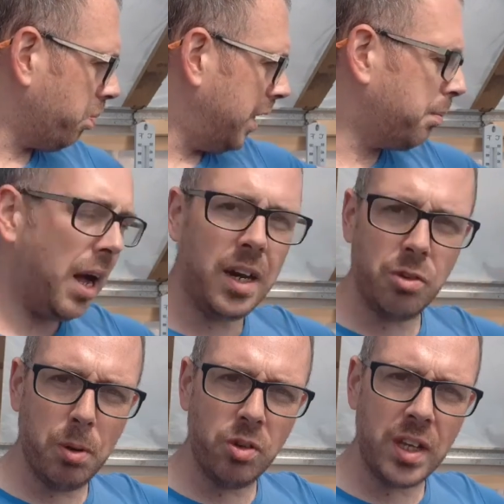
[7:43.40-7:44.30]
when you plant
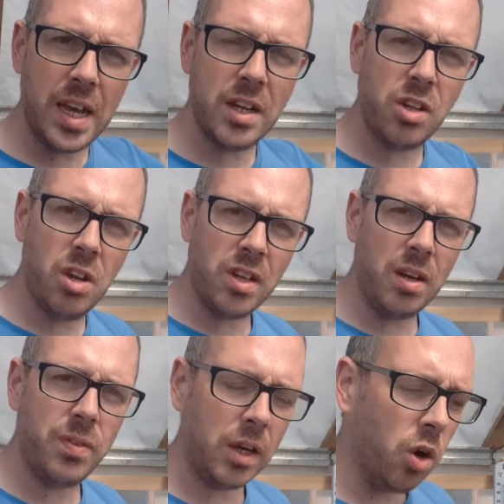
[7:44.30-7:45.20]
the spuds there, it turns
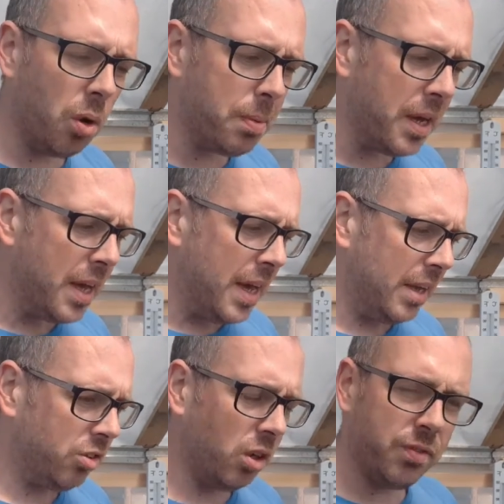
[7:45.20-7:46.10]
everything up.
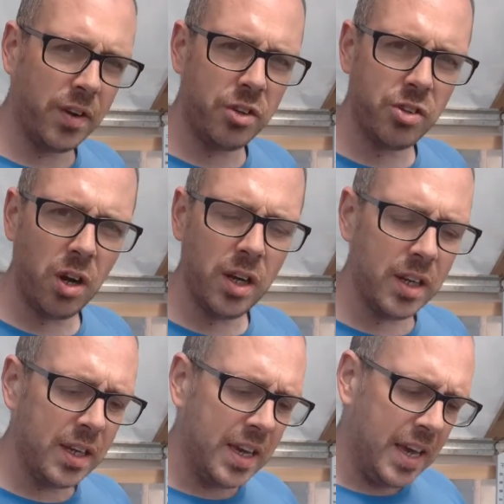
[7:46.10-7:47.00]
It's good for the
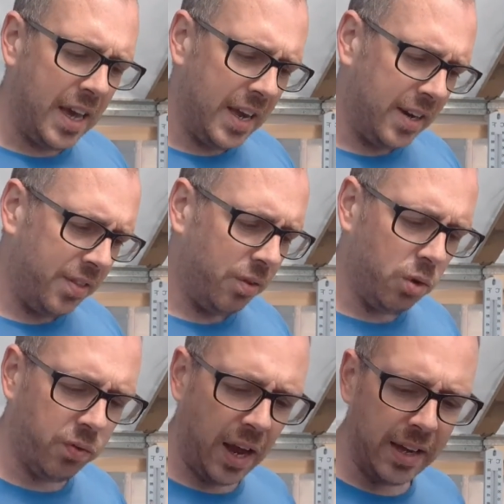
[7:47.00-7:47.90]
soil, and the
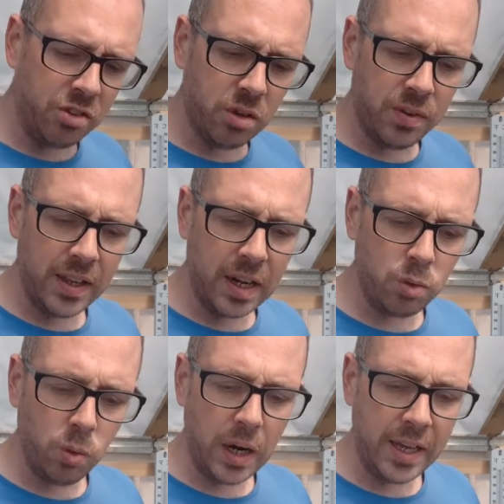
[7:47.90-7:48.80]
root fly and stuff like
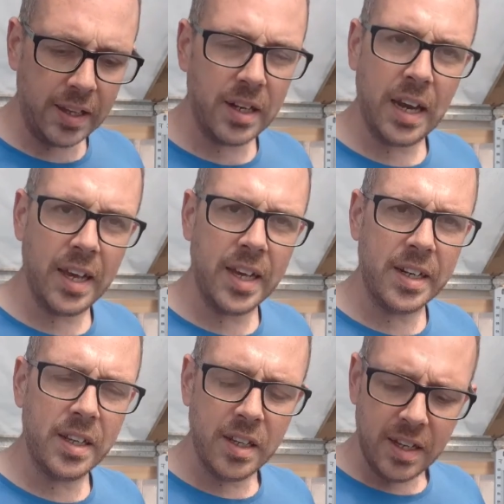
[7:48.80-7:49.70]
that don't like
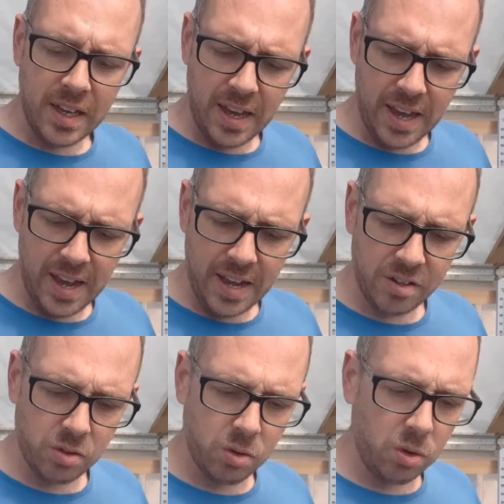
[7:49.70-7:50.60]
it.
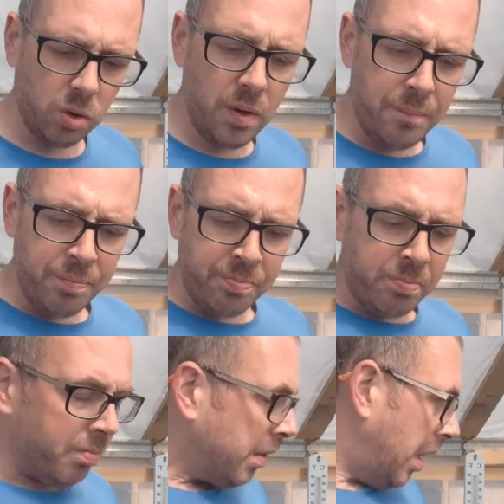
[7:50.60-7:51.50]
So
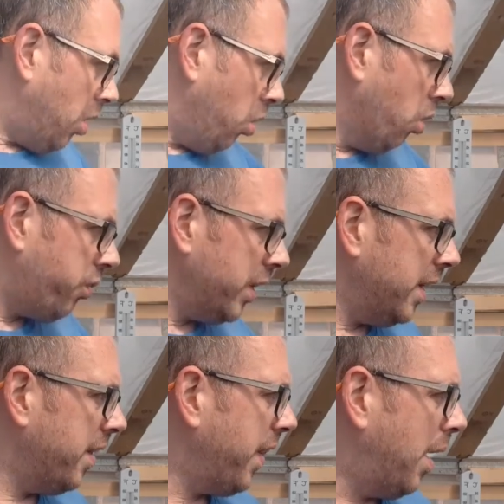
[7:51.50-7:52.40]

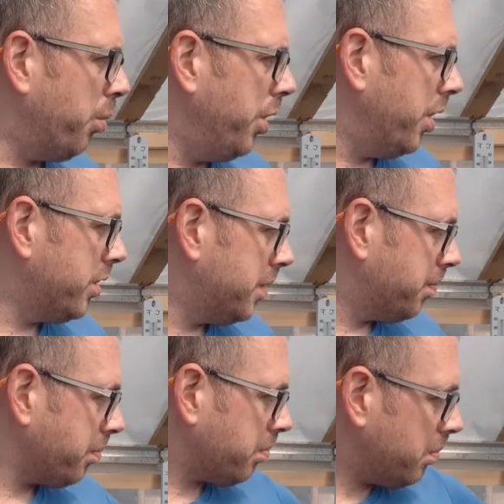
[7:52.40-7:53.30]
hopefully that works.
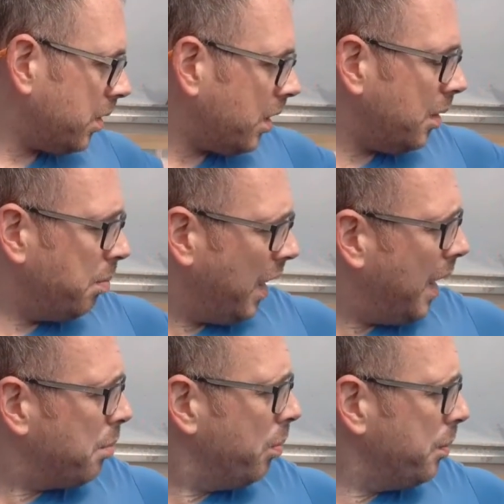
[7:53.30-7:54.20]

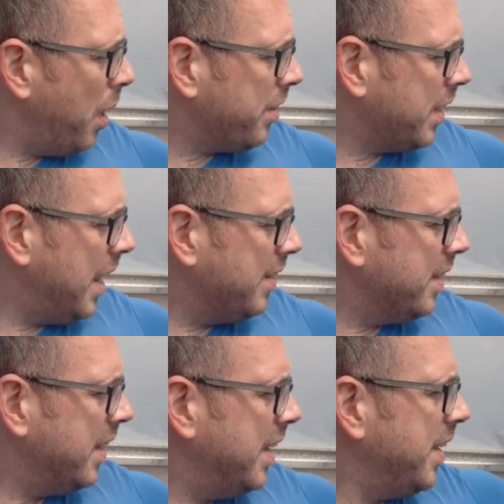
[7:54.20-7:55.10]
But I am putting my
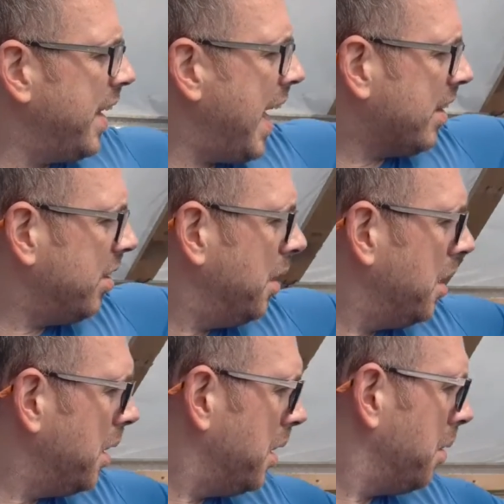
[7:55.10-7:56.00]
brassicas in the next
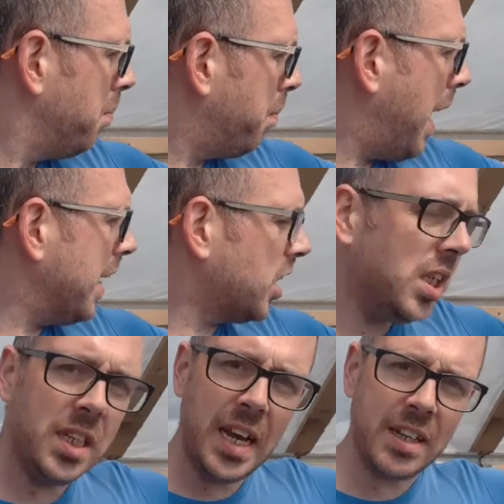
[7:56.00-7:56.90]

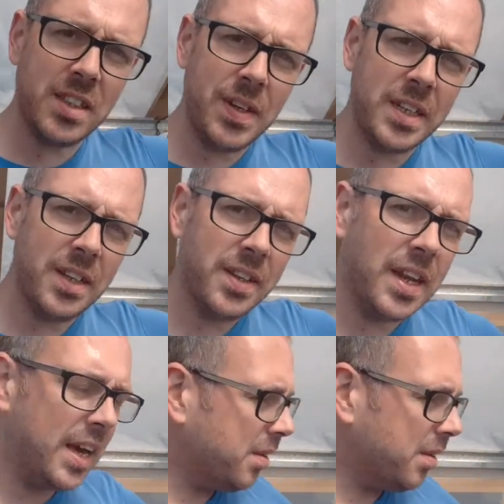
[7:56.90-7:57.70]
patch next of it, the